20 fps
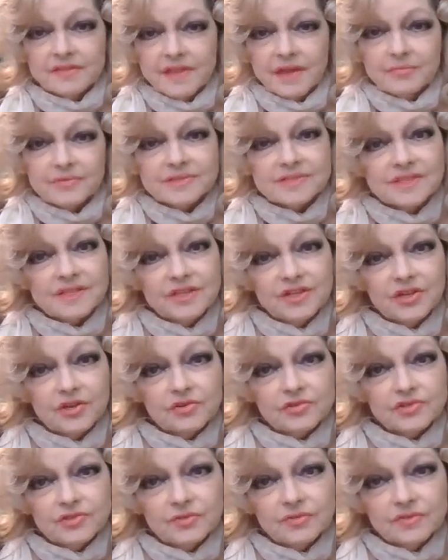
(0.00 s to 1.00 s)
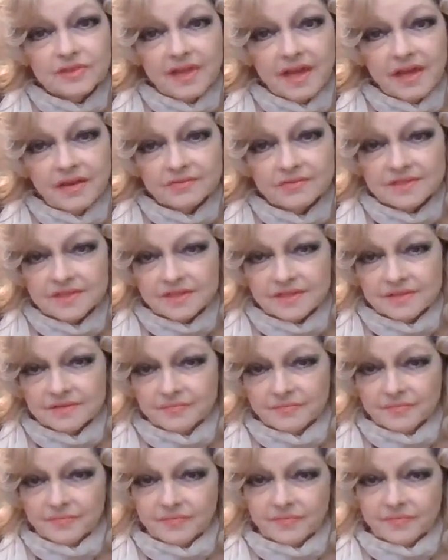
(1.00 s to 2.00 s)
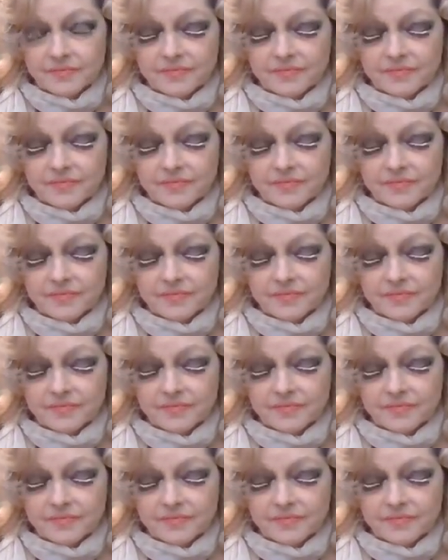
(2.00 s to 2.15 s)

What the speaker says: That was in the year 2000.